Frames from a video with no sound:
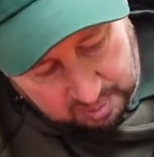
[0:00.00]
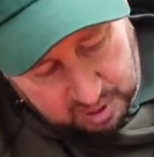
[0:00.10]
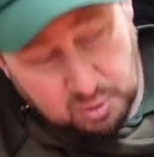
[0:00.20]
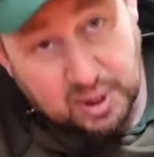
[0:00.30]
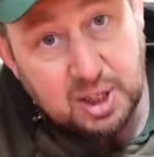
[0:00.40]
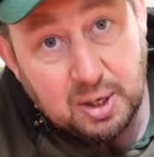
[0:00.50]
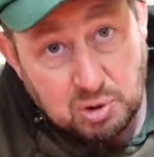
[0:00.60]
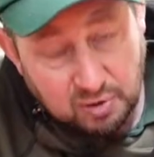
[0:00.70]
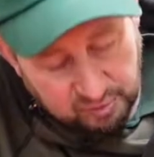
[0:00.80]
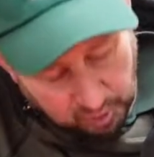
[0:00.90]
because when you use
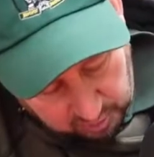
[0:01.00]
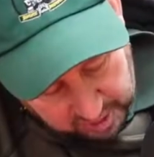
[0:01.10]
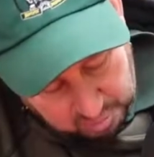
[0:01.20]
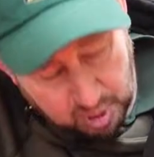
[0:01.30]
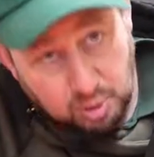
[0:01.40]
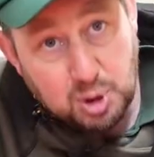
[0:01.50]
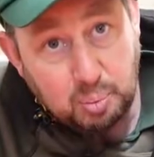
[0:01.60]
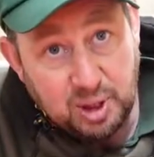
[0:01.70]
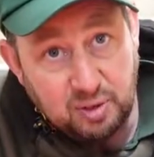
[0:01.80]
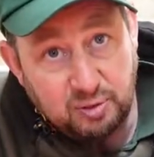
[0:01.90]
a funnel, it builds
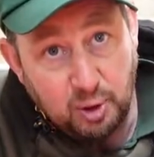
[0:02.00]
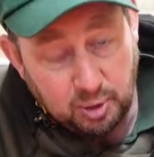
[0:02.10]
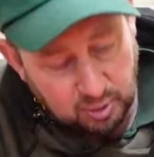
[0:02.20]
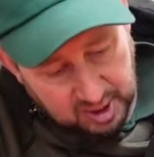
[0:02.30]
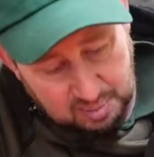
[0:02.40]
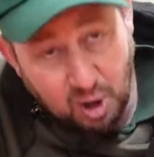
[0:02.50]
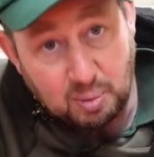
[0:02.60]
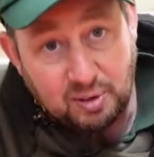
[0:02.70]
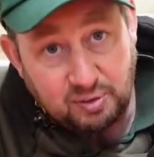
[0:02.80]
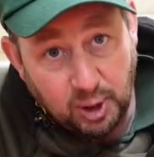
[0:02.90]
up in the funnel and it might
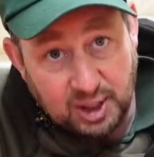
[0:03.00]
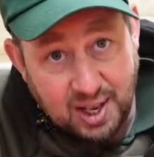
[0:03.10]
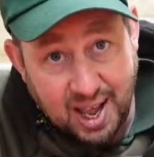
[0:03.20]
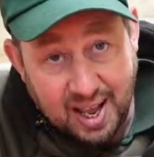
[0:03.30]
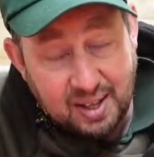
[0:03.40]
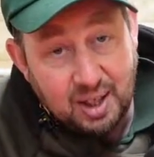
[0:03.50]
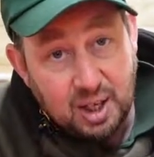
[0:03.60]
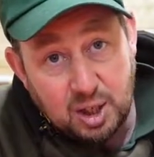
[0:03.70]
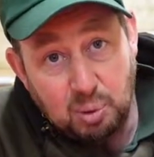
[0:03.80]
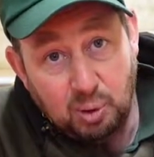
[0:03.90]
be full in there.
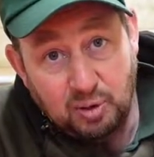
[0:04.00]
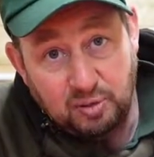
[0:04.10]
You pull the